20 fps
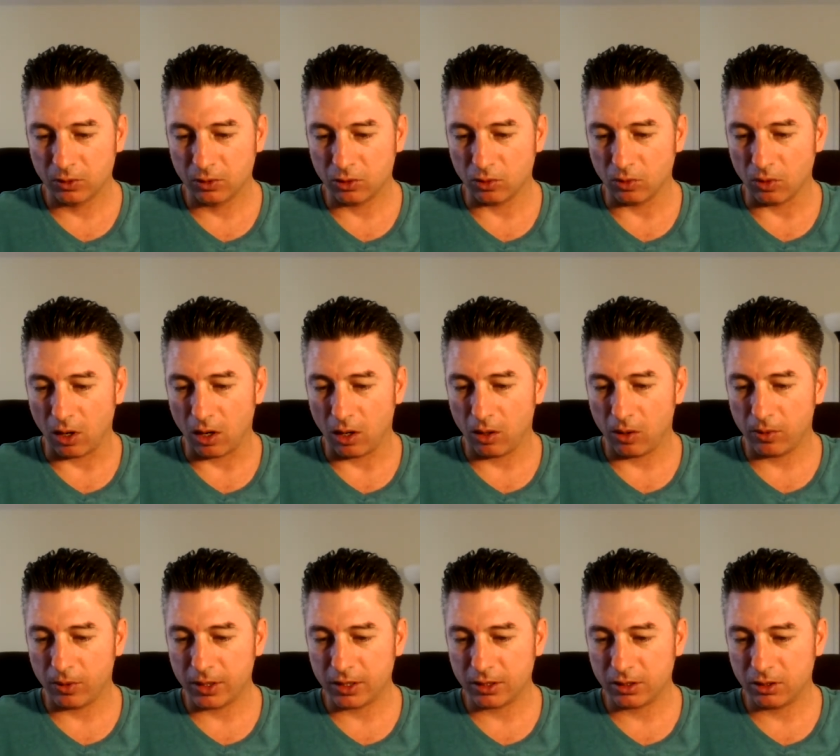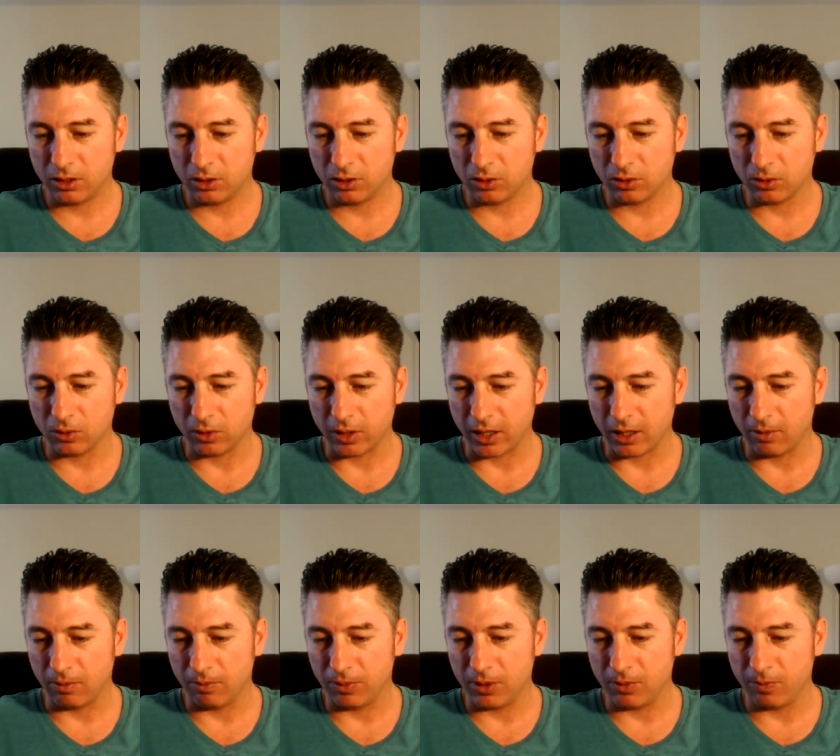to always do
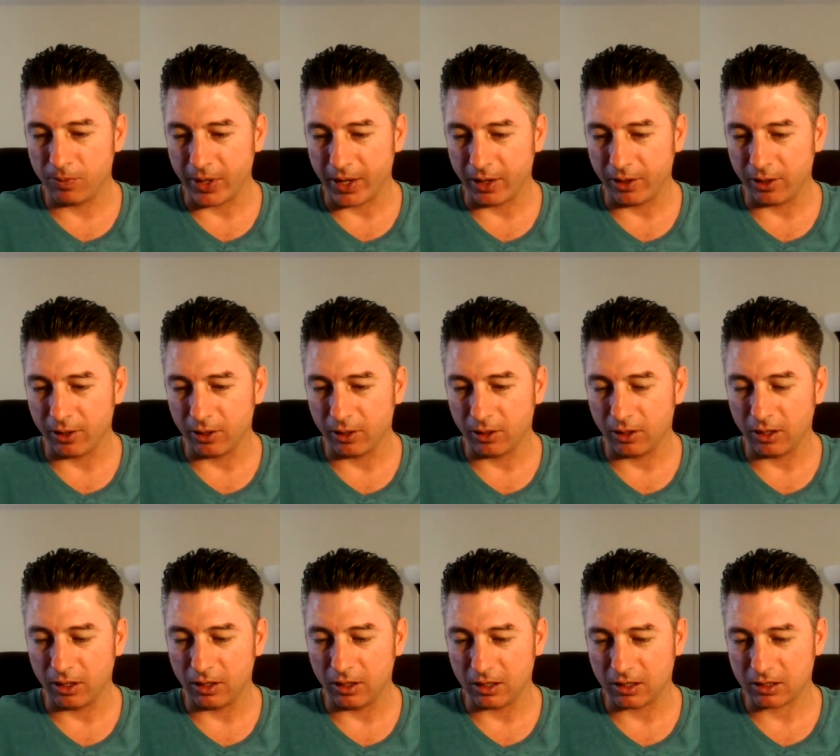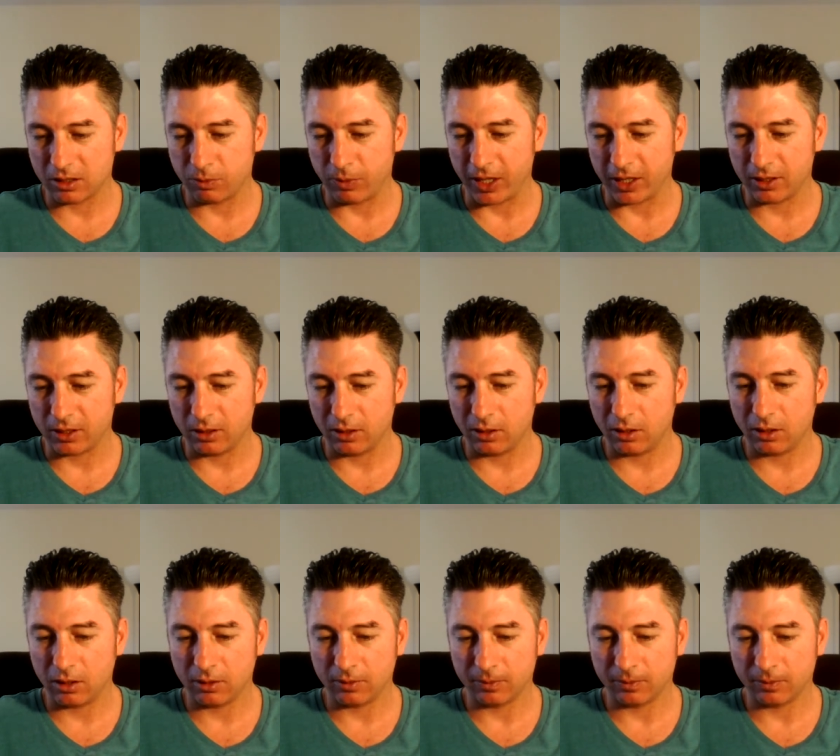and be better than expected.